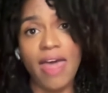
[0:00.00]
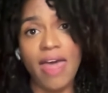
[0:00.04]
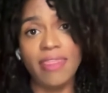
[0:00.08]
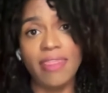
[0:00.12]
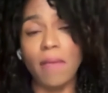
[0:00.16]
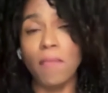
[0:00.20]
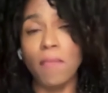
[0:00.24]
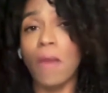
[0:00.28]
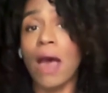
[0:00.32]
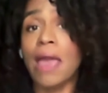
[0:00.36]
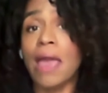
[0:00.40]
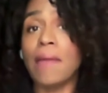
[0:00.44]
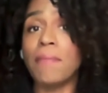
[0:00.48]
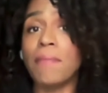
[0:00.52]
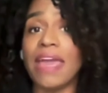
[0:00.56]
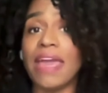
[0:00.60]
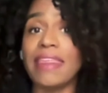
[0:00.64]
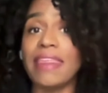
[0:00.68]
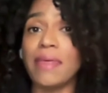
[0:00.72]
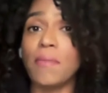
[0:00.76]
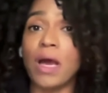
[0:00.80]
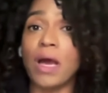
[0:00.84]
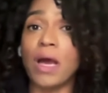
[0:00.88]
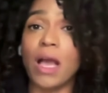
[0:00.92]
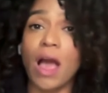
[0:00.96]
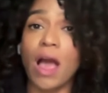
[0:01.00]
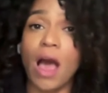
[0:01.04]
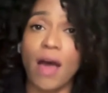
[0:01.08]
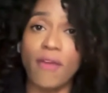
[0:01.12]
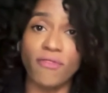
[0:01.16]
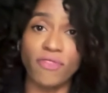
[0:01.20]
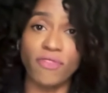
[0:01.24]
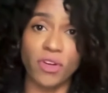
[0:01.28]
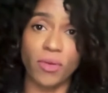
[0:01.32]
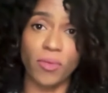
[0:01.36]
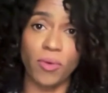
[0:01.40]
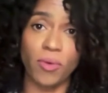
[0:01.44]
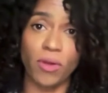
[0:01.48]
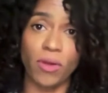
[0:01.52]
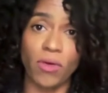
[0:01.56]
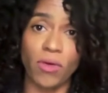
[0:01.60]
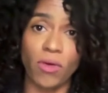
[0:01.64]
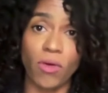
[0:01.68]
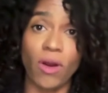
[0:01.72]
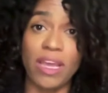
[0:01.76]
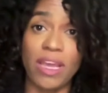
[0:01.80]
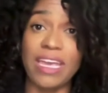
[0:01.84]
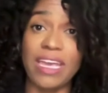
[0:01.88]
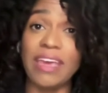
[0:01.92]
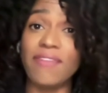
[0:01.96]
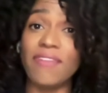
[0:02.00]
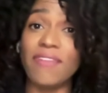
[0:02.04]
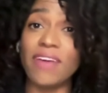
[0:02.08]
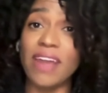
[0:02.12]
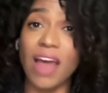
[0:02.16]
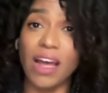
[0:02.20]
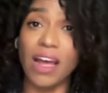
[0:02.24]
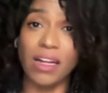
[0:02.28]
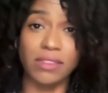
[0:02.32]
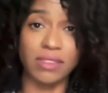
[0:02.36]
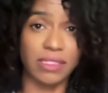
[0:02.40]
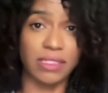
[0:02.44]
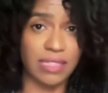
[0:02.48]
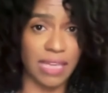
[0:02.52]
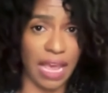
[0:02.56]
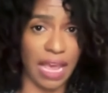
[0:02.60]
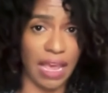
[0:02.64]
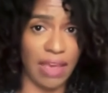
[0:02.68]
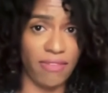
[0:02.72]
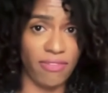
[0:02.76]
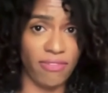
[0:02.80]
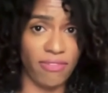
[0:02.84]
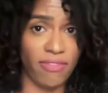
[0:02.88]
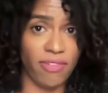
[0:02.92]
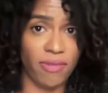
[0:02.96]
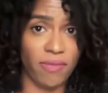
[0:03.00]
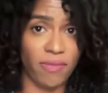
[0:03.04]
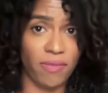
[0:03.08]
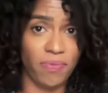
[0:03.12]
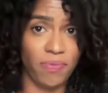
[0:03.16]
that might make them uncomfortable or even unsafe.